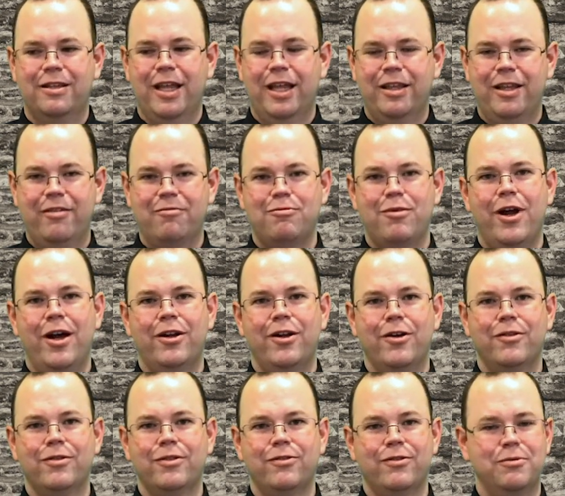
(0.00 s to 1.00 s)
that they brought
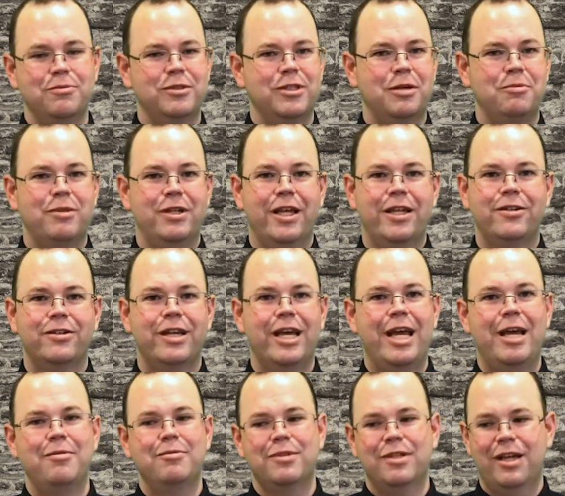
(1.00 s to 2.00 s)
over from some of the other
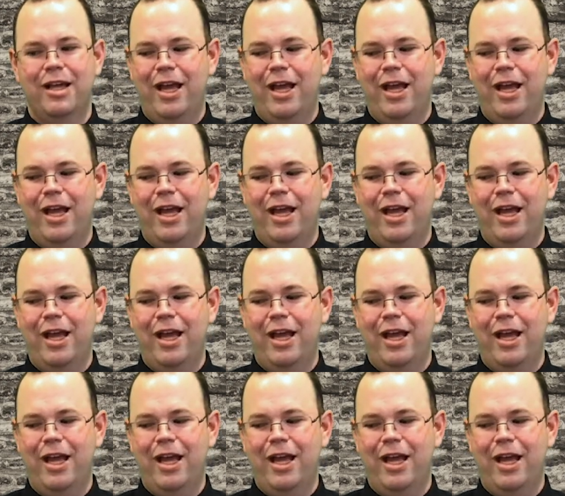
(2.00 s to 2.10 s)
games